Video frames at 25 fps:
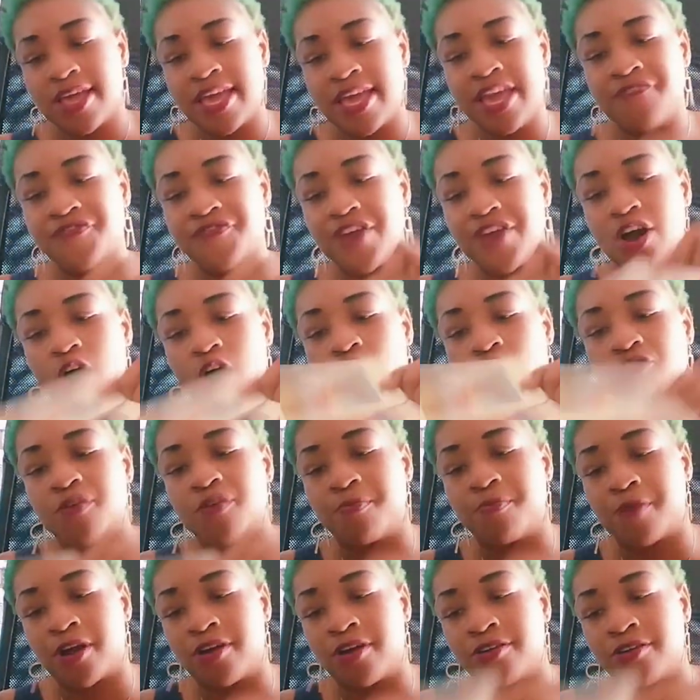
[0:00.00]
He feel
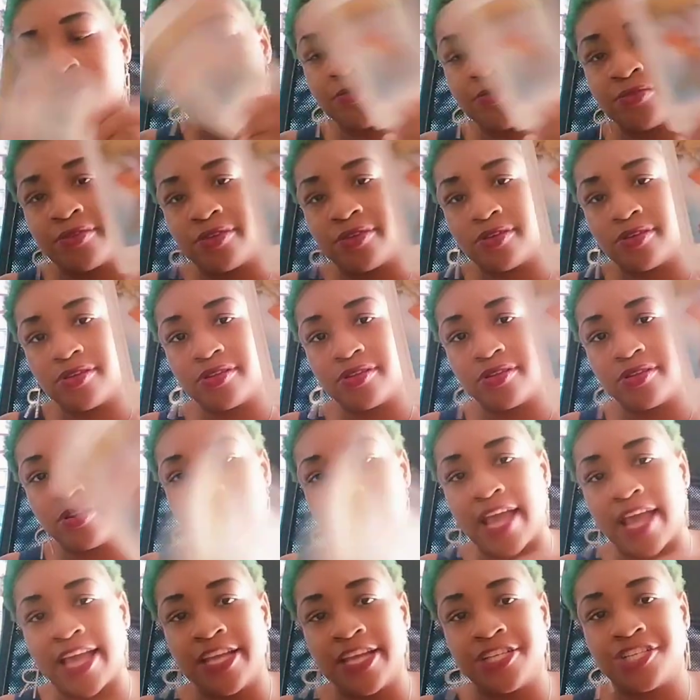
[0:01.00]
overburdened
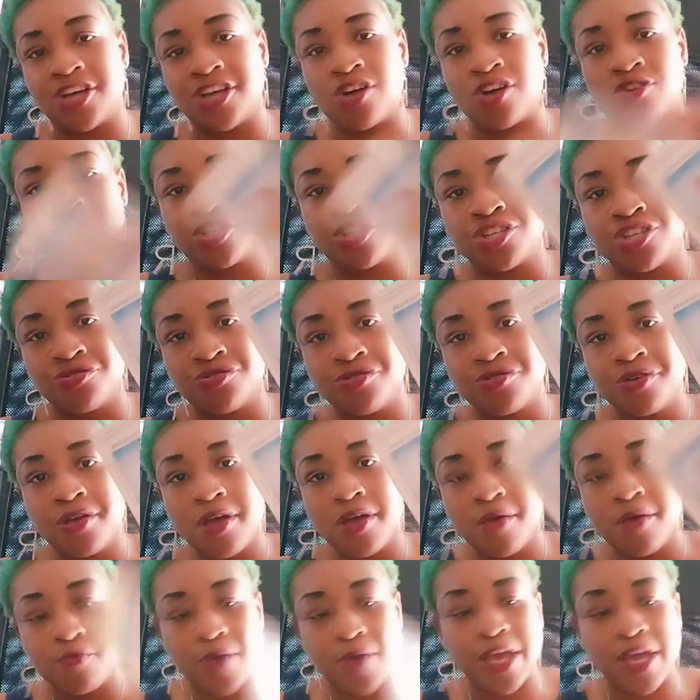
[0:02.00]
that he juggled
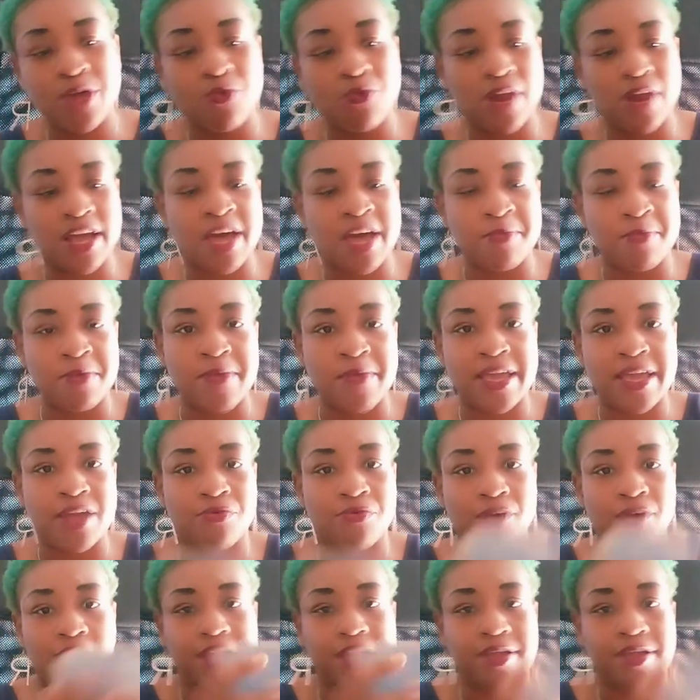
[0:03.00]
you, but he wanna come and make
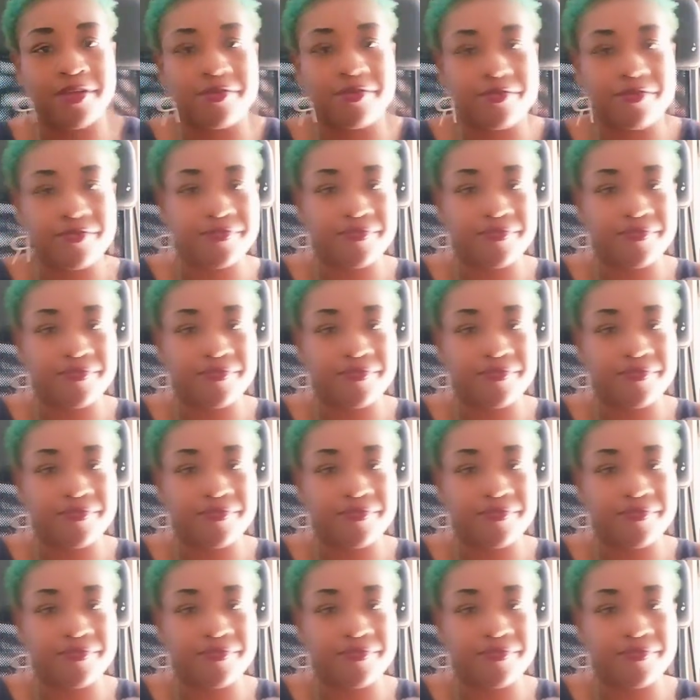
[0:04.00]
it right.